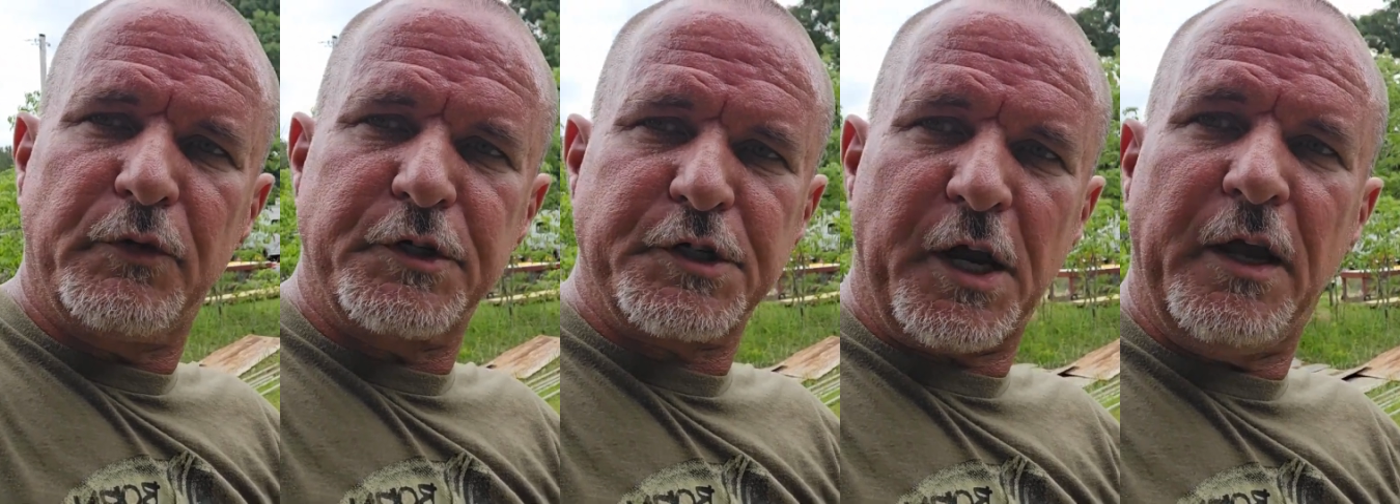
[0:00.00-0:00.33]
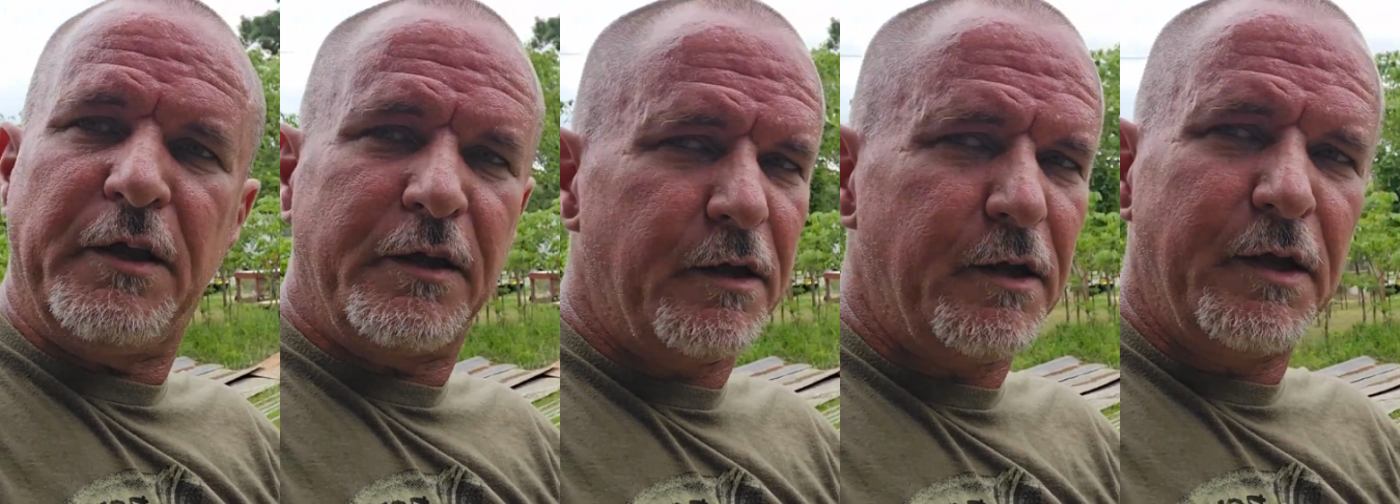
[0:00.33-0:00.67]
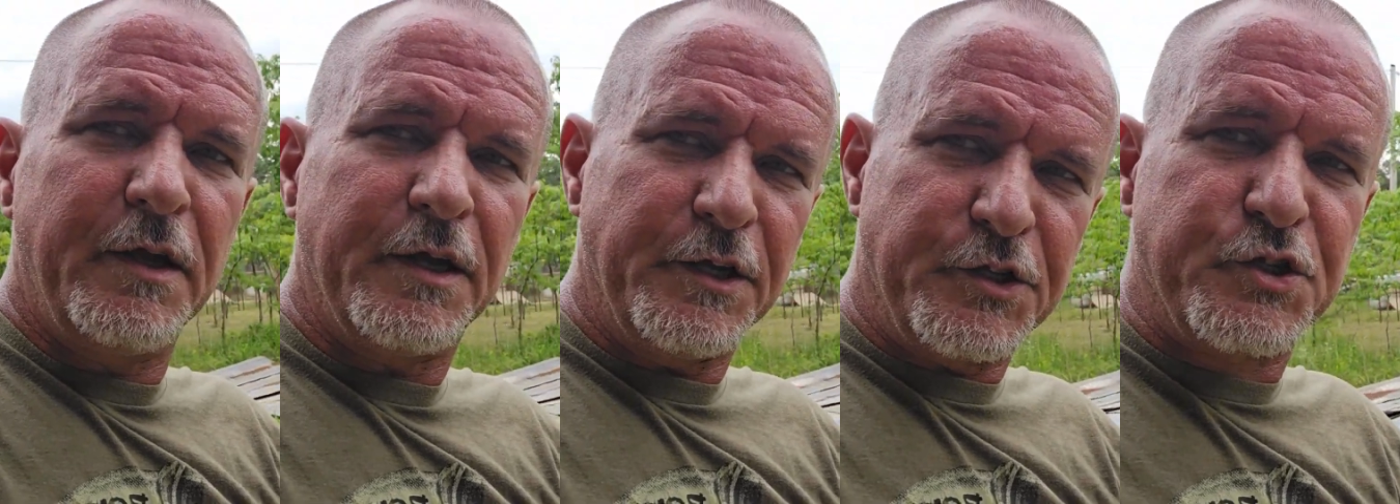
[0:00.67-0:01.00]
which
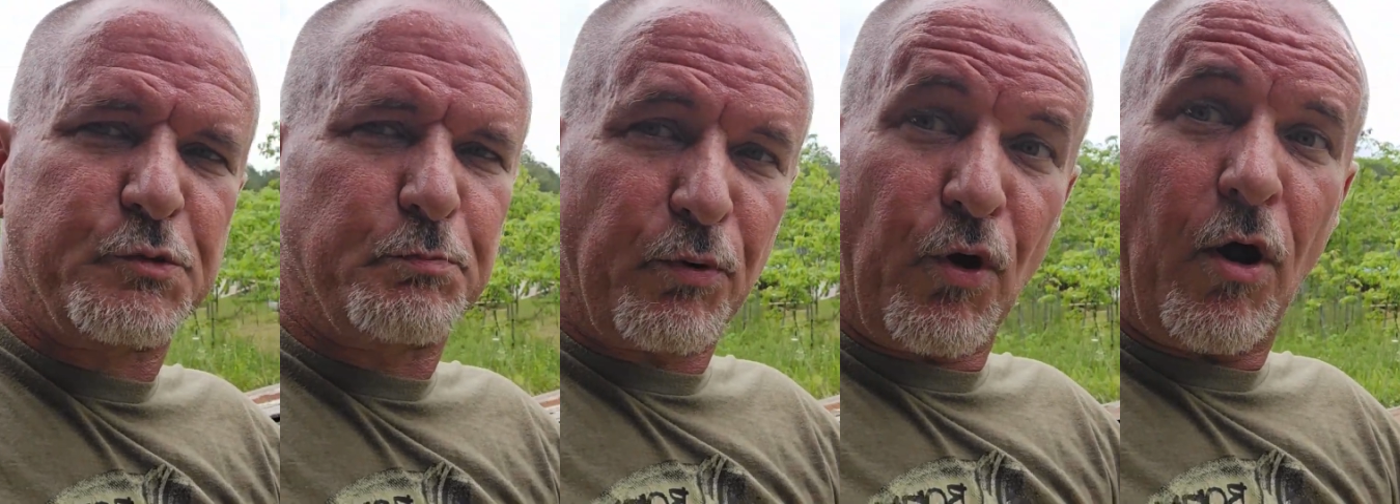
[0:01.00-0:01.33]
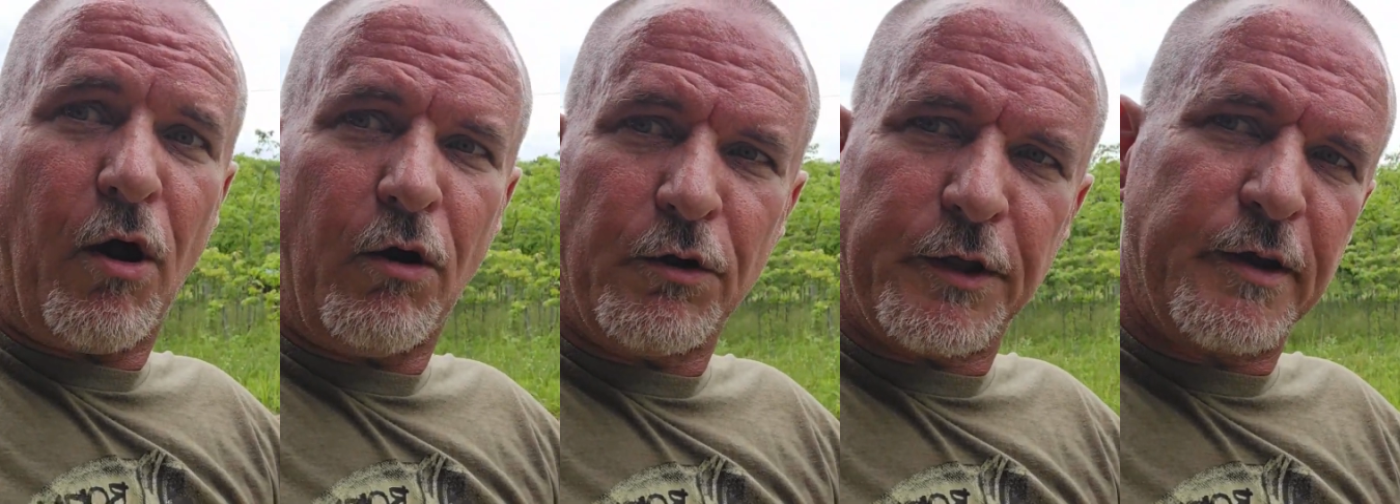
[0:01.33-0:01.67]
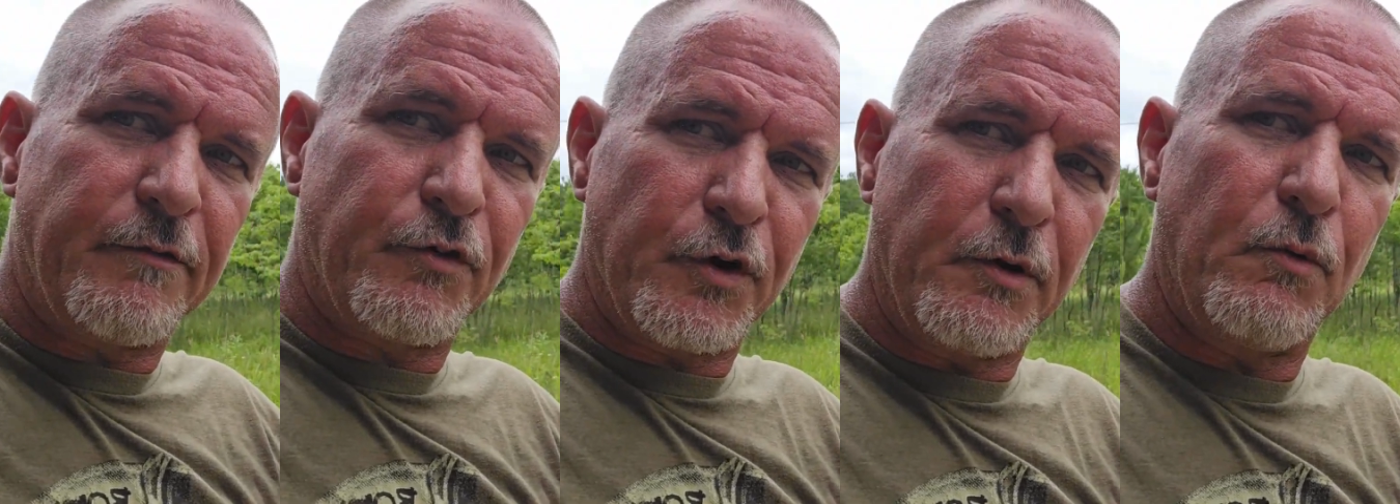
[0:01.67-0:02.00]
is sprawled
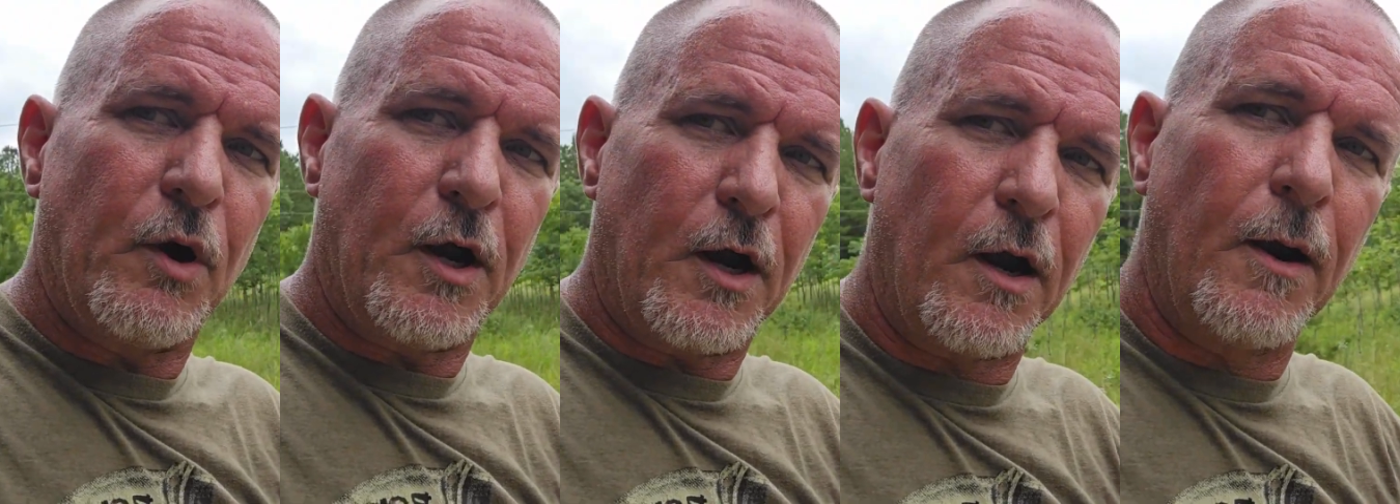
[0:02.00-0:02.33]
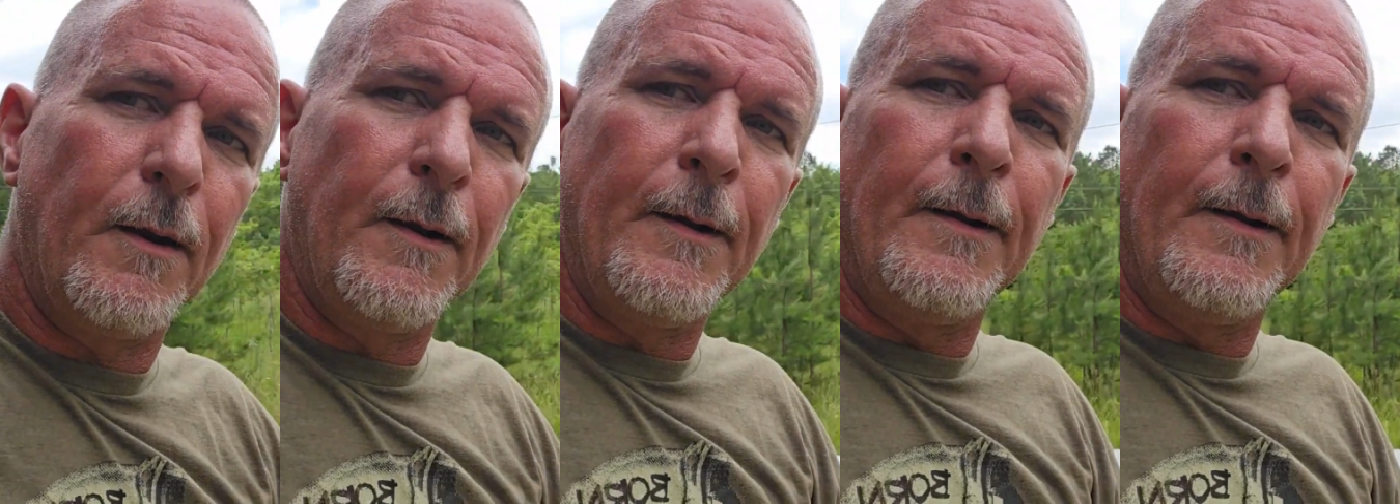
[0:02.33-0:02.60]
everywhere.